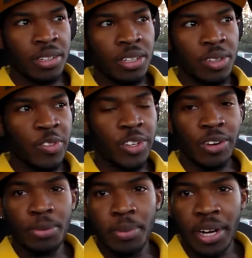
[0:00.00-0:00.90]
Good evening,
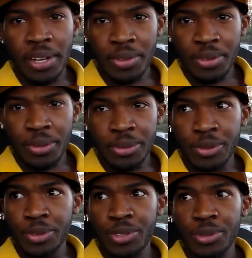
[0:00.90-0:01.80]
everybody out there on
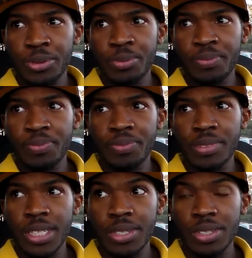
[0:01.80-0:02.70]
YouTube.
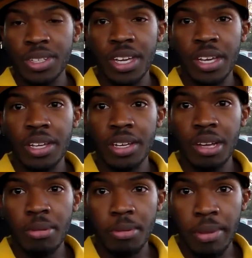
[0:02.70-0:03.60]
This is Kent
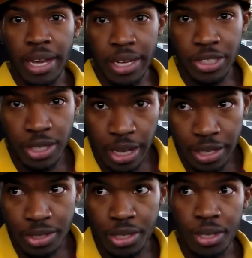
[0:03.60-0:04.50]
coming back at you
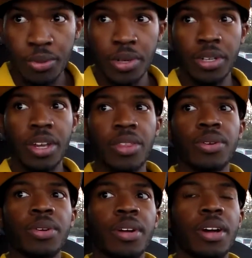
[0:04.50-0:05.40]
guys again with
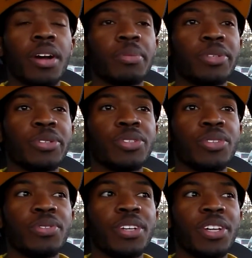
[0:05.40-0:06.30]
another
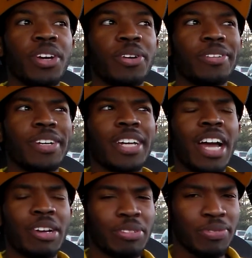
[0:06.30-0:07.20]
YouTube video, and
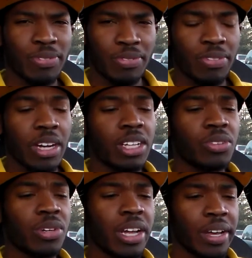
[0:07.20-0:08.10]
I
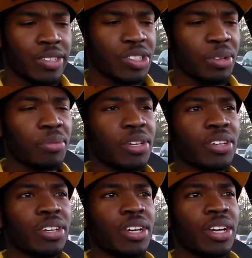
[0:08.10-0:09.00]
finally want to have
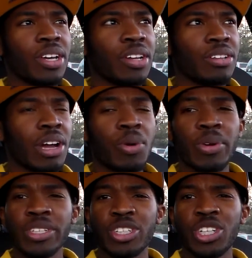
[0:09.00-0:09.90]
something that I
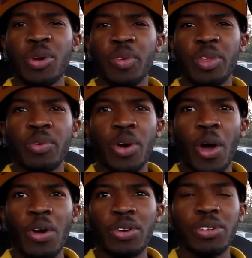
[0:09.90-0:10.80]
want to share with you
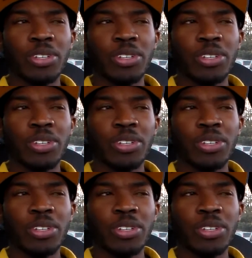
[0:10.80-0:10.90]
all.